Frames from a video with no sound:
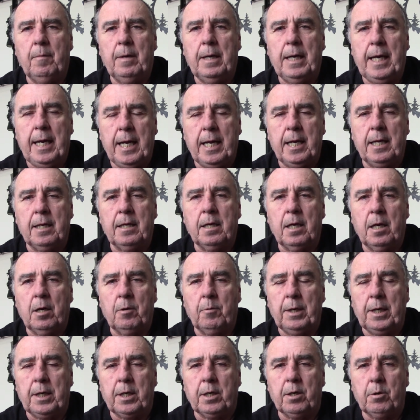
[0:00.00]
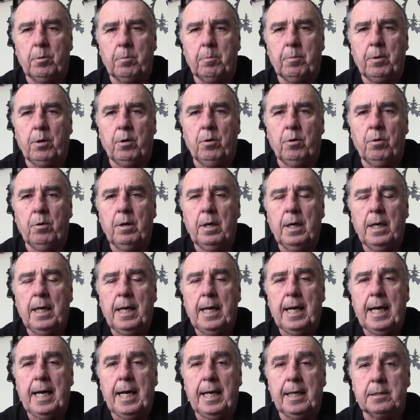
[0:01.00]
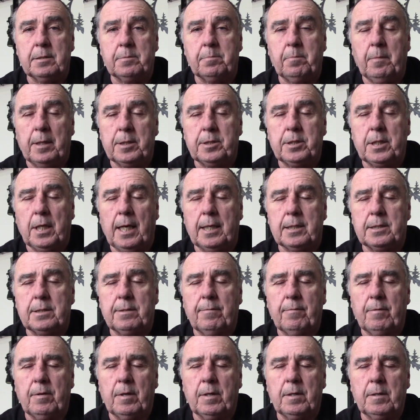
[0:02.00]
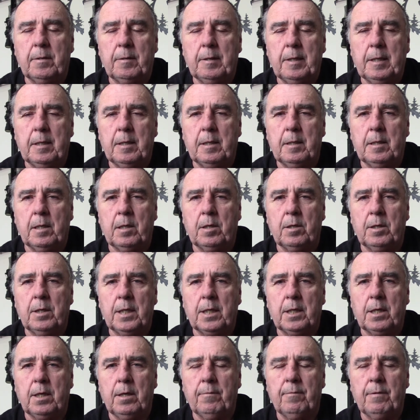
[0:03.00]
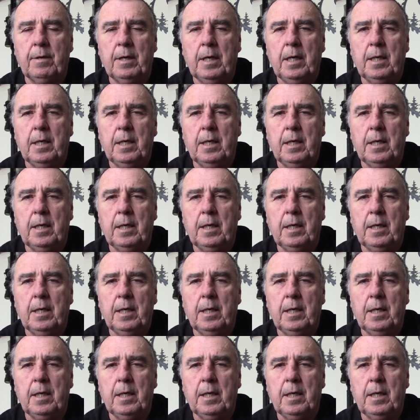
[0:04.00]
And a recurve bow has much less of a learning curve.